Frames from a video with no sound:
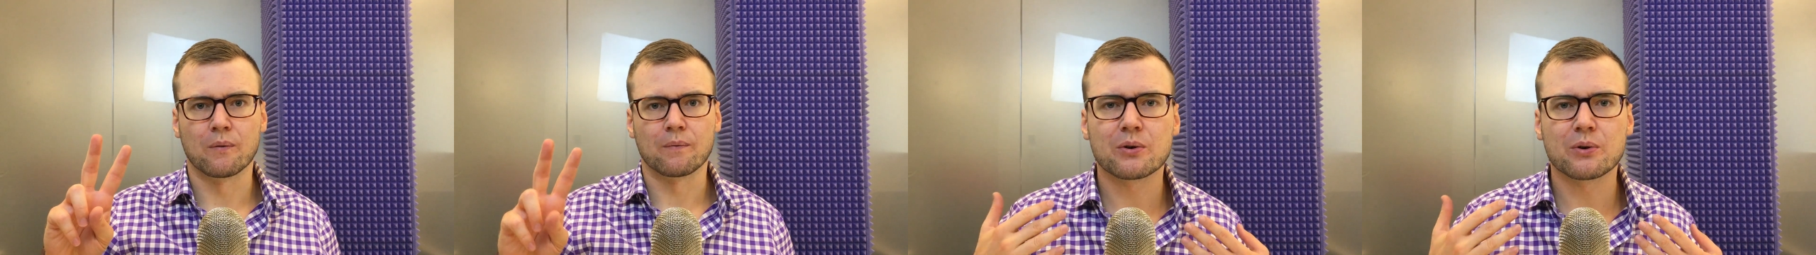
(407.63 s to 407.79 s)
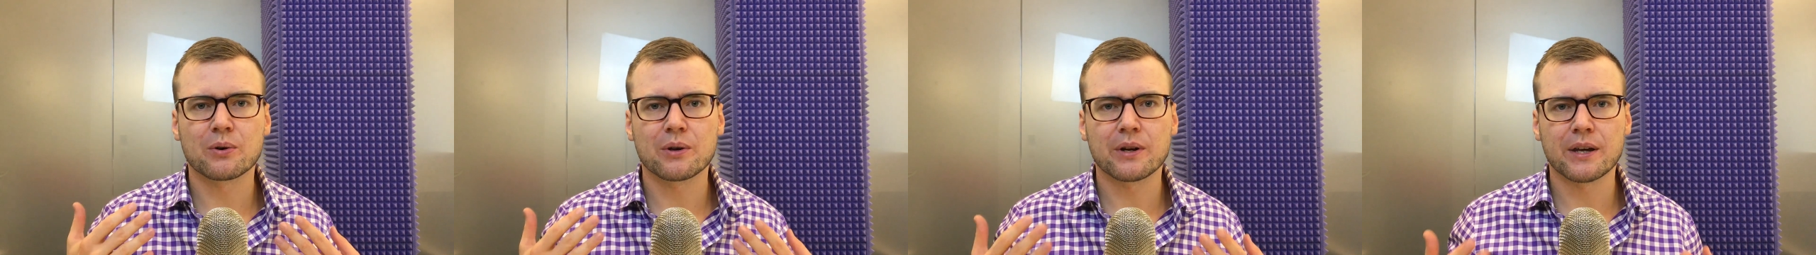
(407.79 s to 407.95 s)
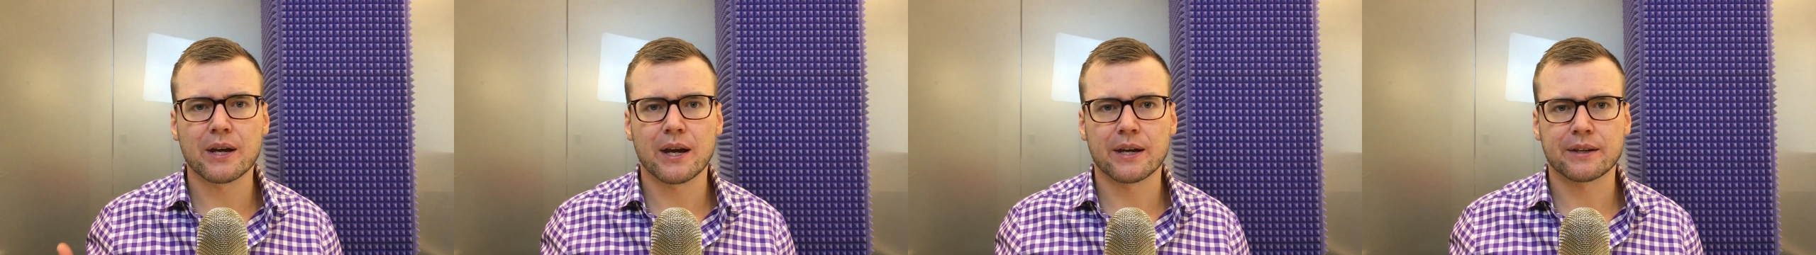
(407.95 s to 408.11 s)

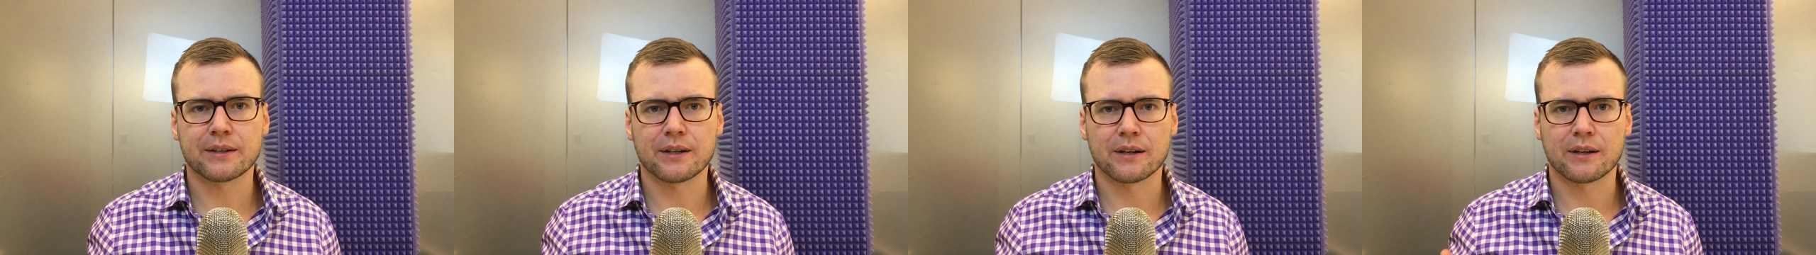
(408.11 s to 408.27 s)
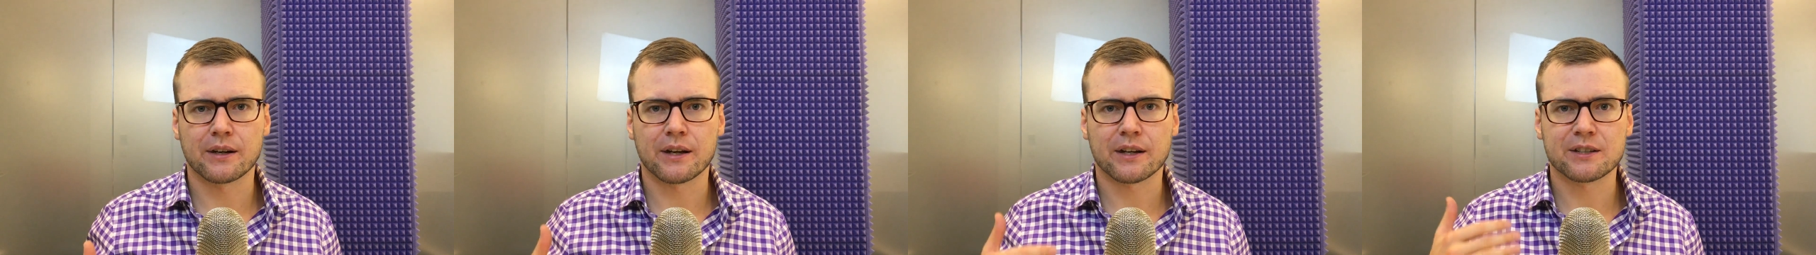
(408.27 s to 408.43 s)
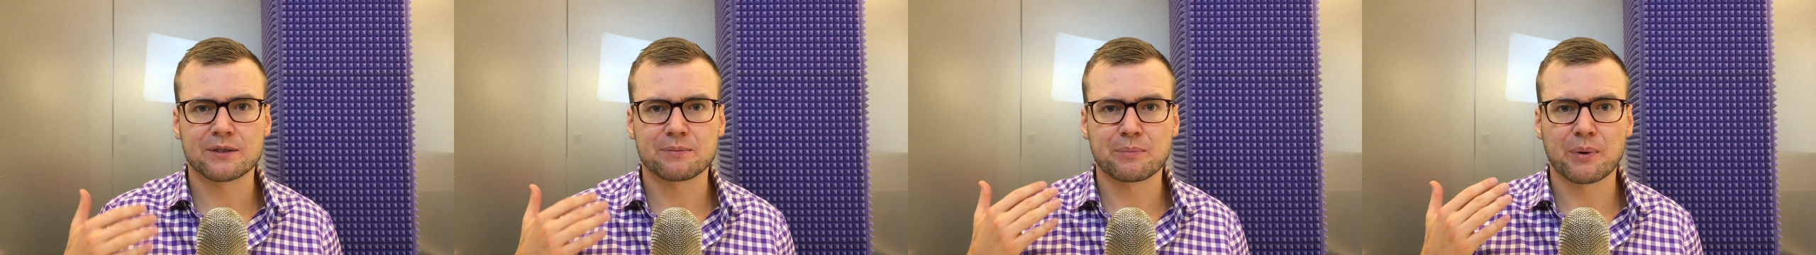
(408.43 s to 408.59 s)
Create
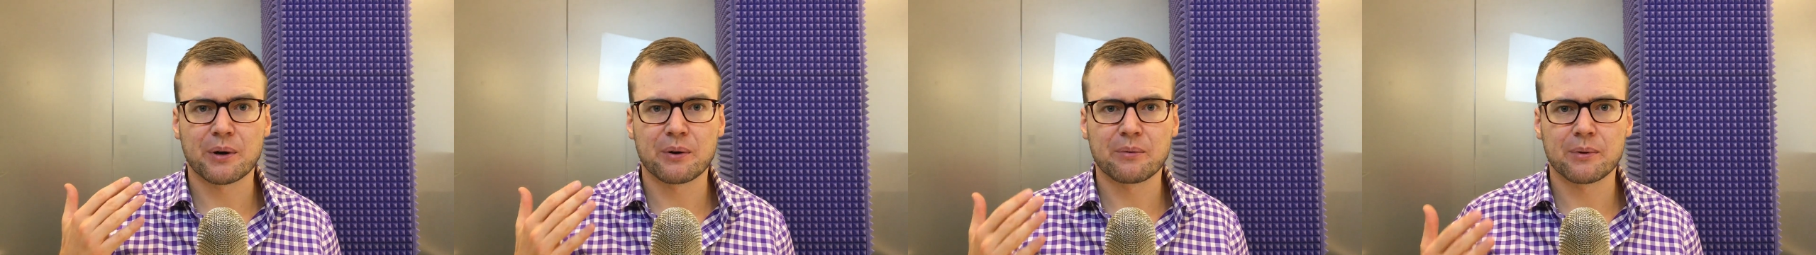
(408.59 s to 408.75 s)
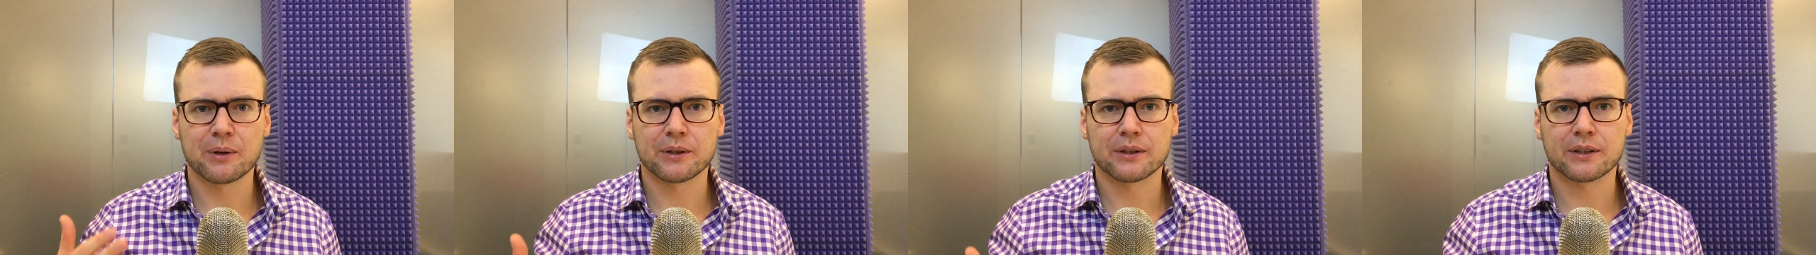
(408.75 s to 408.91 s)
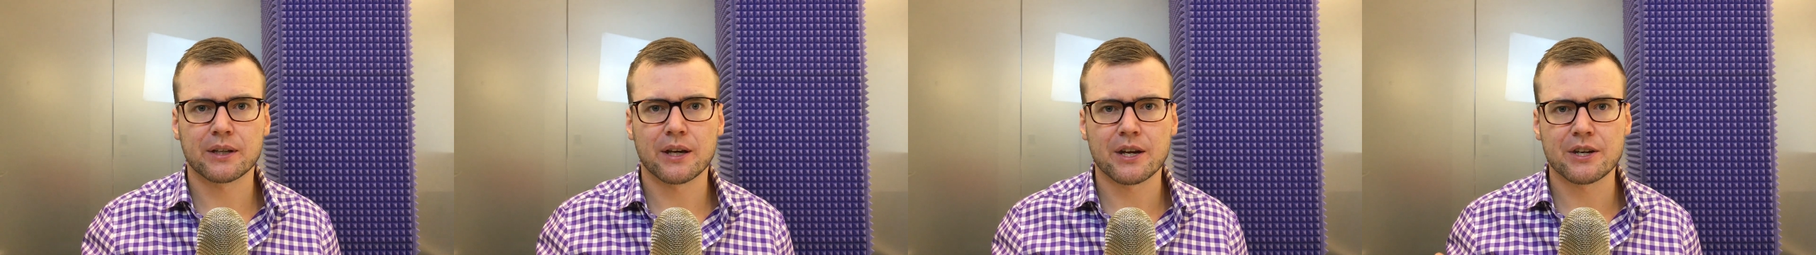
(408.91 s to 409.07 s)
an
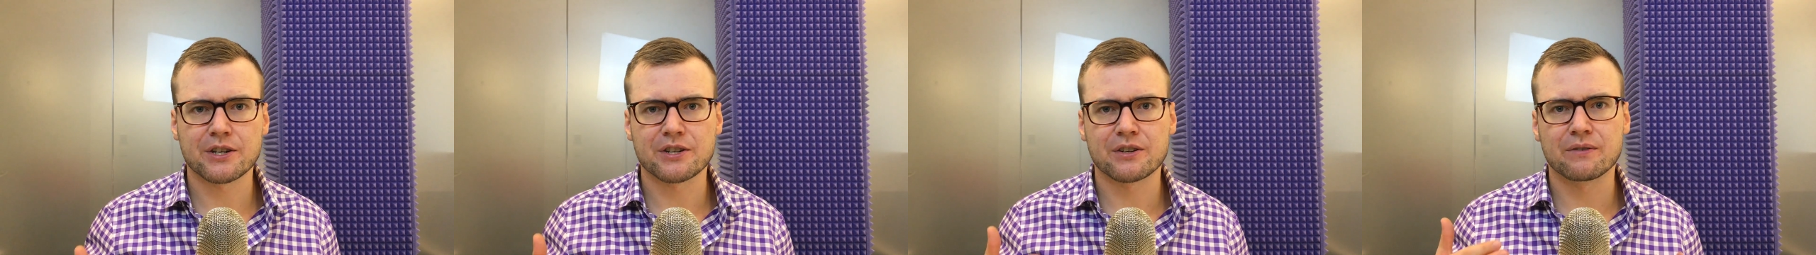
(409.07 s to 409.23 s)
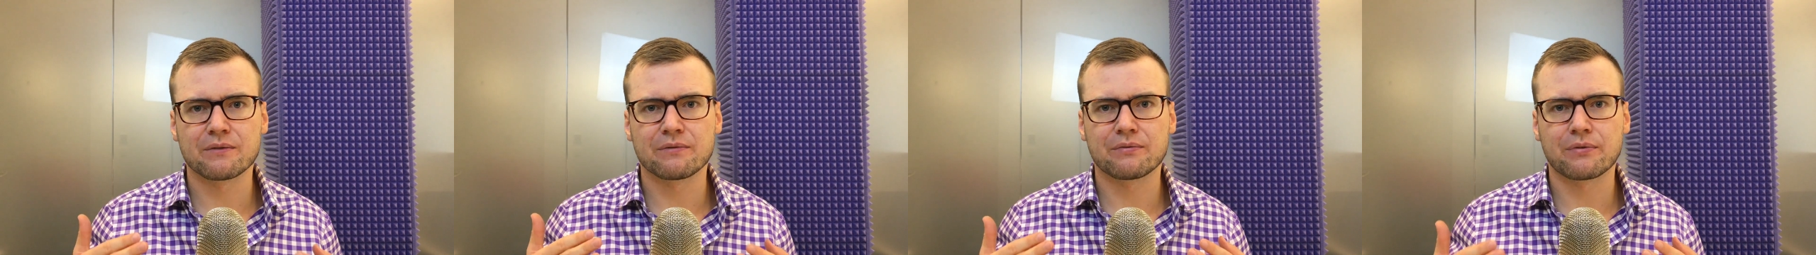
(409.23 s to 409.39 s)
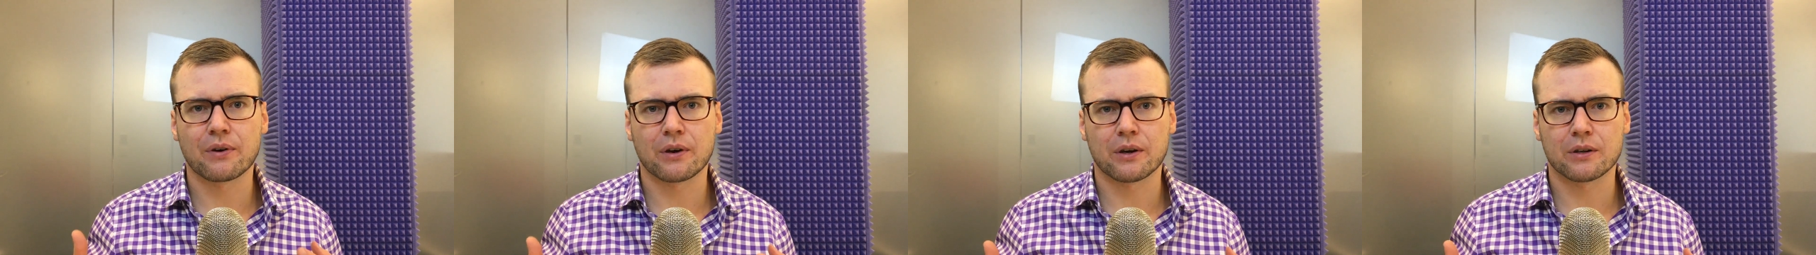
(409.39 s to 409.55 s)

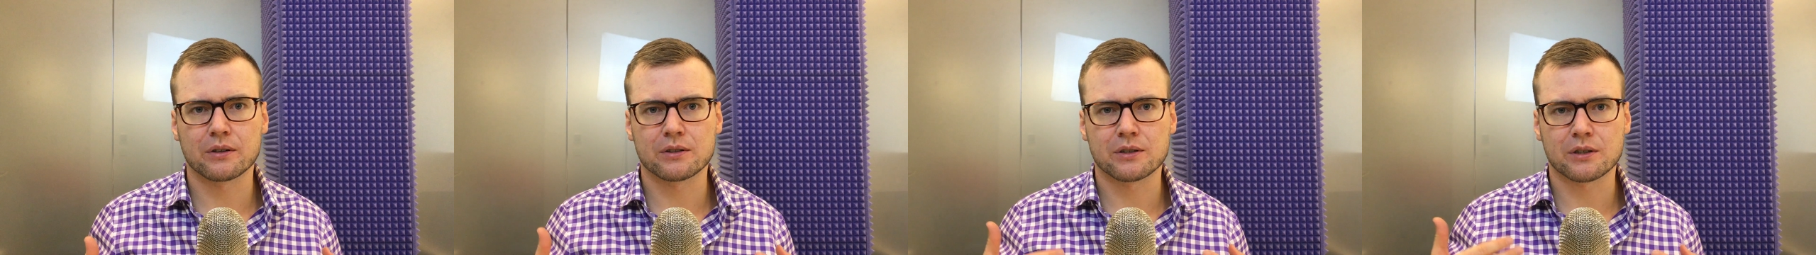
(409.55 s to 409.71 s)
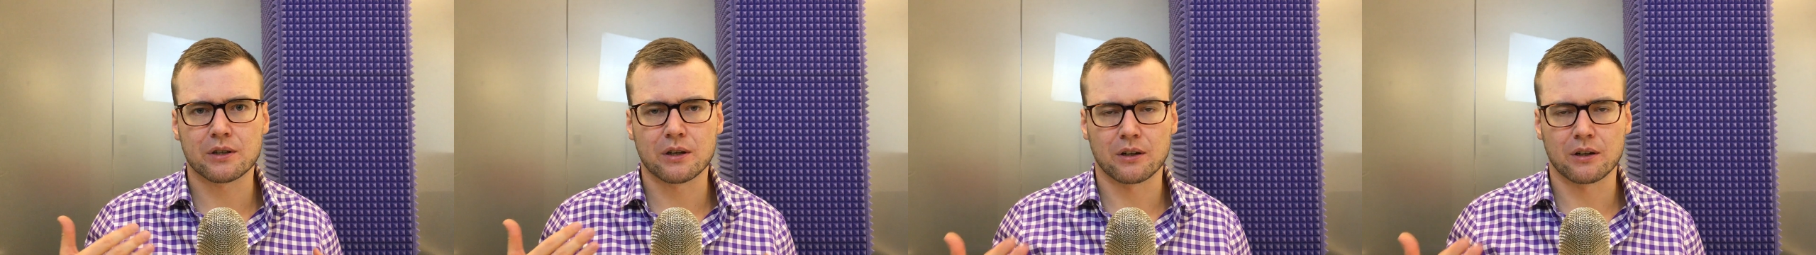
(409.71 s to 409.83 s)
experimentation-focused